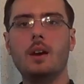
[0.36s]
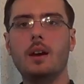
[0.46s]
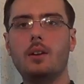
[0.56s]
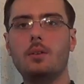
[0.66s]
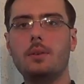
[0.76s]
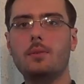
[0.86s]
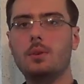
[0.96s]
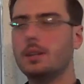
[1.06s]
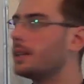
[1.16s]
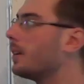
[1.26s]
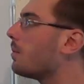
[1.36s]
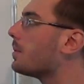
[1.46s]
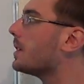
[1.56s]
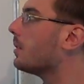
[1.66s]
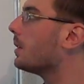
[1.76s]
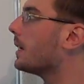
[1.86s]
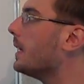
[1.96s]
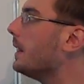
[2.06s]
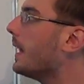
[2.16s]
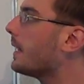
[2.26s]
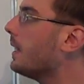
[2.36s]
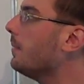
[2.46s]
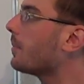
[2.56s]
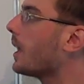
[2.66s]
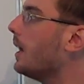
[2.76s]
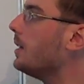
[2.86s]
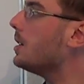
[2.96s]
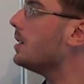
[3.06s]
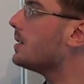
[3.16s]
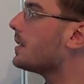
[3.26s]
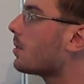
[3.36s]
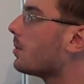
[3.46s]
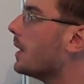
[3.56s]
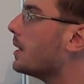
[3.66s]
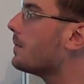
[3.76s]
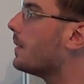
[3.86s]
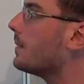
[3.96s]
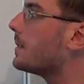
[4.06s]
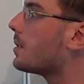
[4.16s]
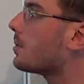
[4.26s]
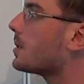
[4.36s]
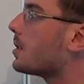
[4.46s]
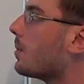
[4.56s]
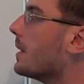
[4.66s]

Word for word: Hello everyone, today I'll present you the Hitachi HH0-500